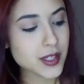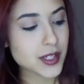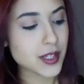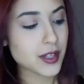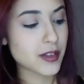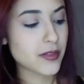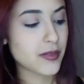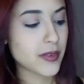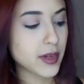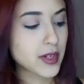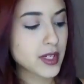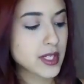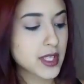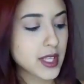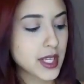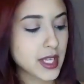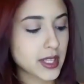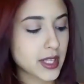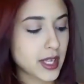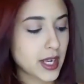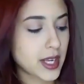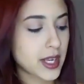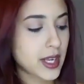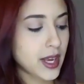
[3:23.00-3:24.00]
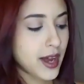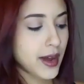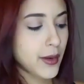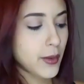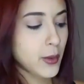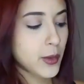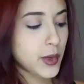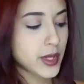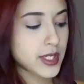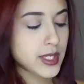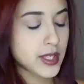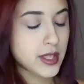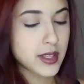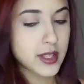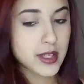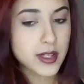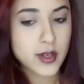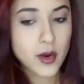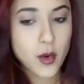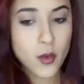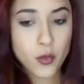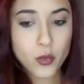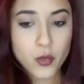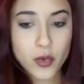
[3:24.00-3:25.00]
So the first thing that I got was
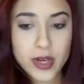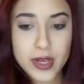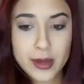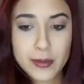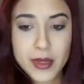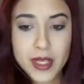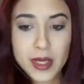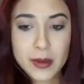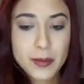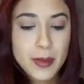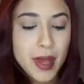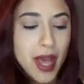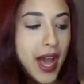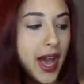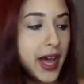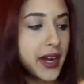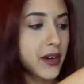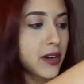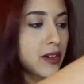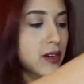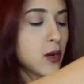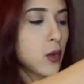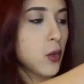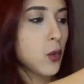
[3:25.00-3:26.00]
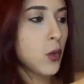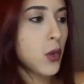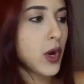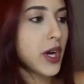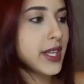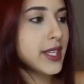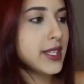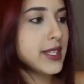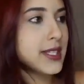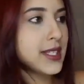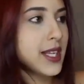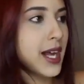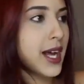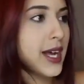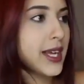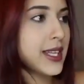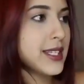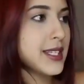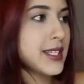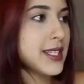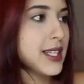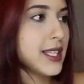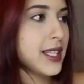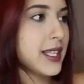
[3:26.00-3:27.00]
this ribbed pattern one
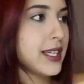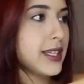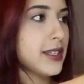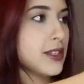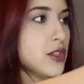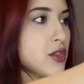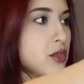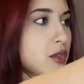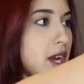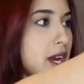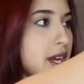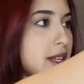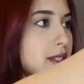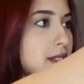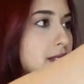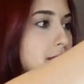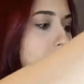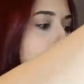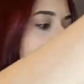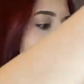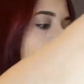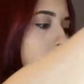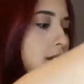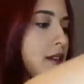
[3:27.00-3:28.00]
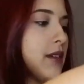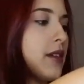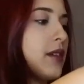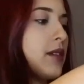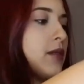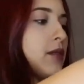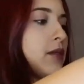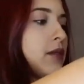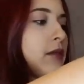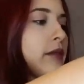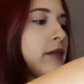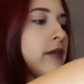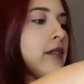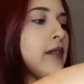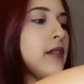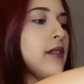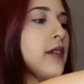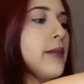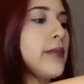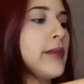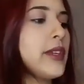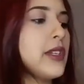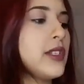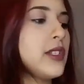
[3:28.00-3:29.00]
side slit dress.
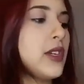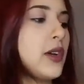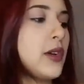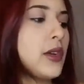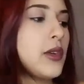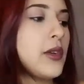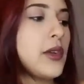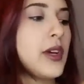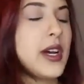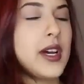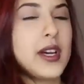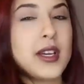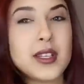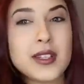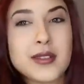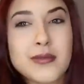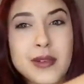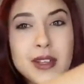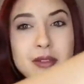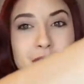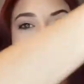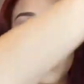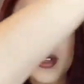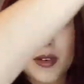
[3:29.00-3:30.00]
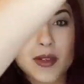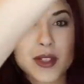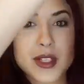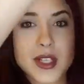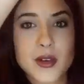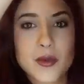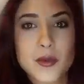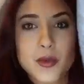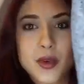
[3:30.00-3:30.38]
I'm going to show you guys, but even though it's